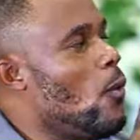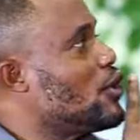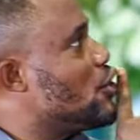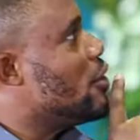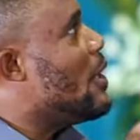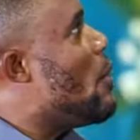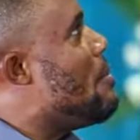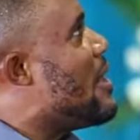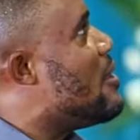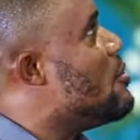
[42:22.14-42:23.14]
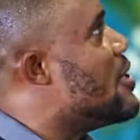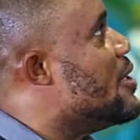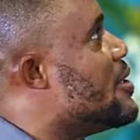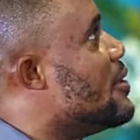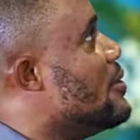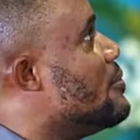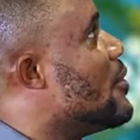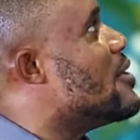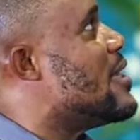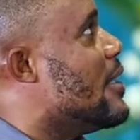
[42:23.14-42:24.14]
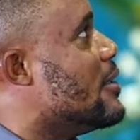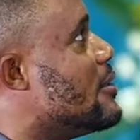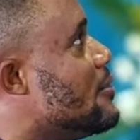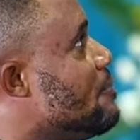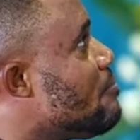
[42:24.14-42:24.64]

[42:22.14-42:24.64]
Watch the way Matthew says it or said it.